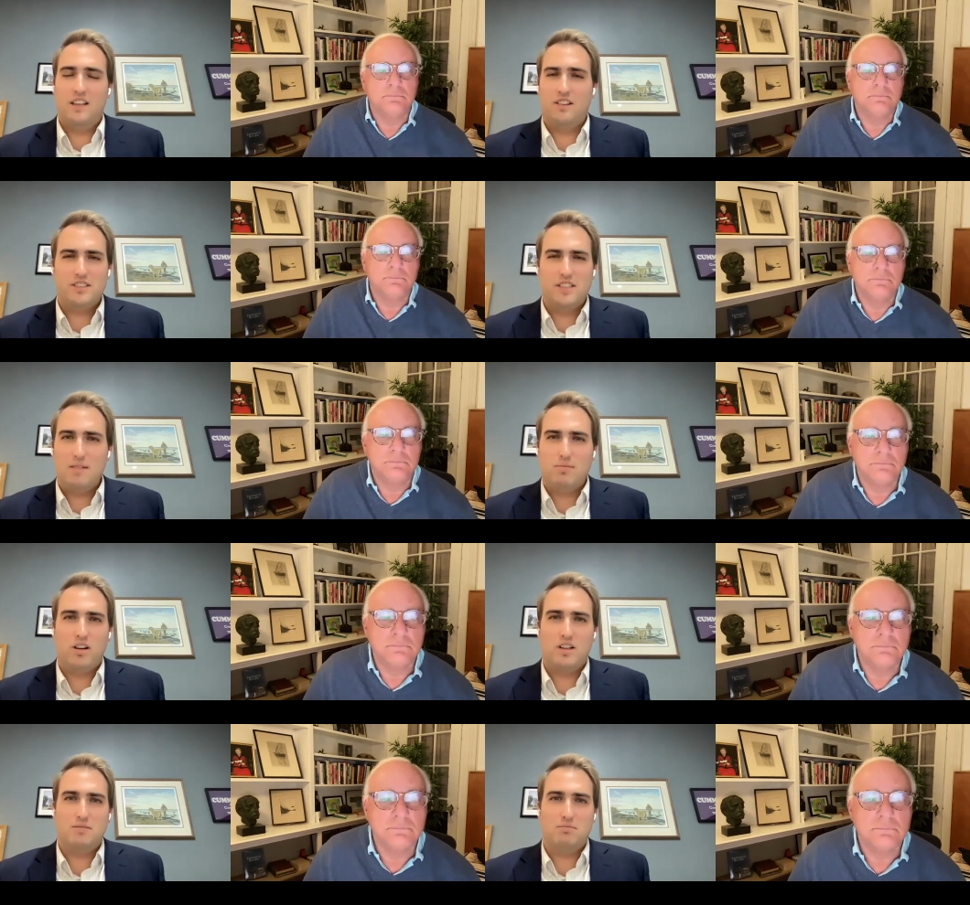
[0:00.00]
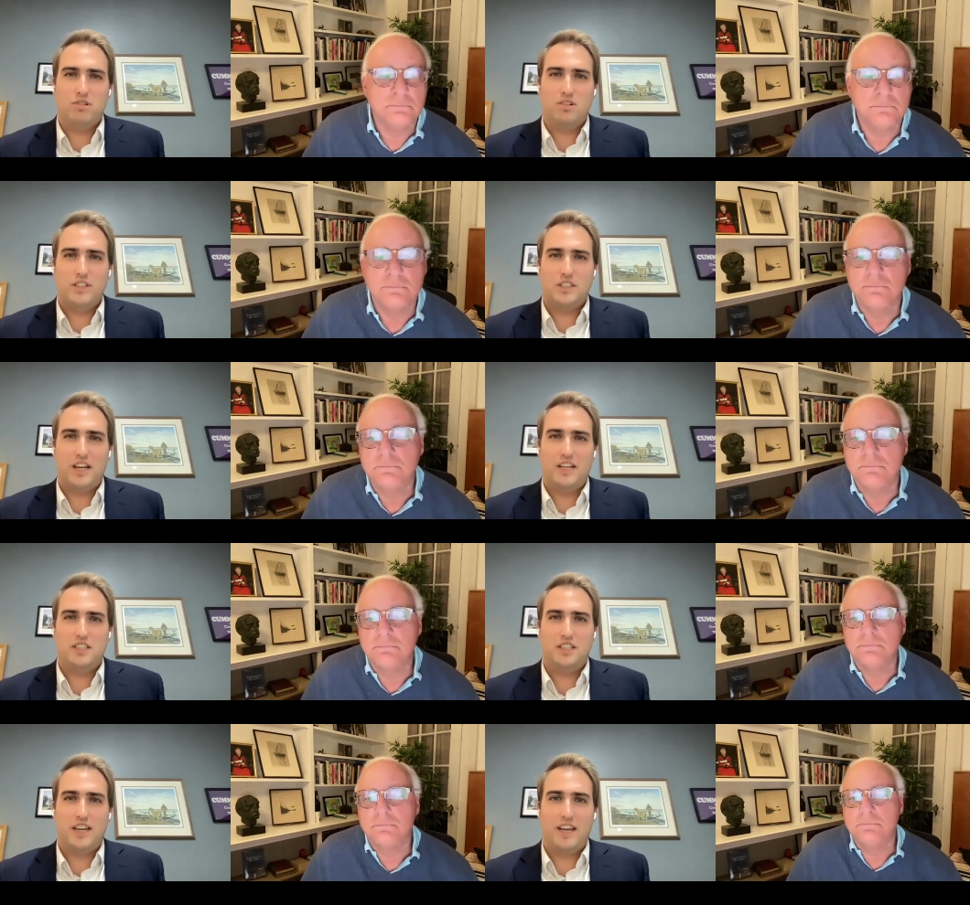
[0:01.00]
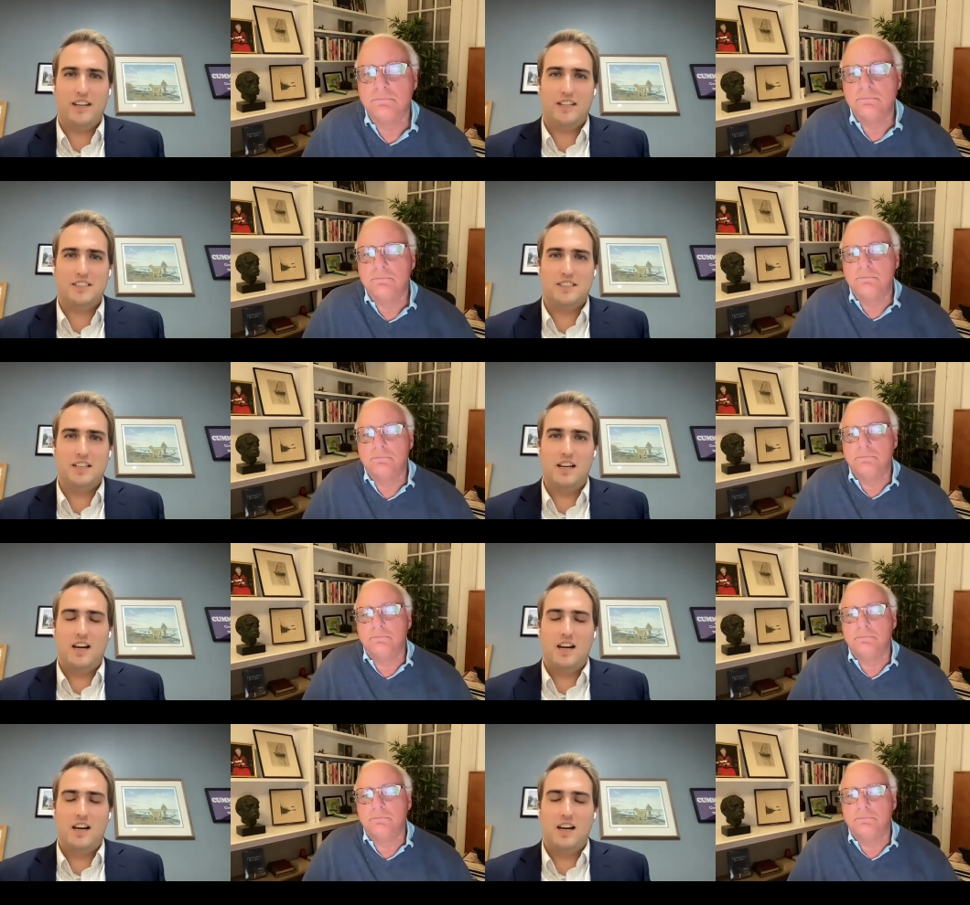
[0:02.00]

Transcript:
Speaker 1: those nonpartisan board of education candidates.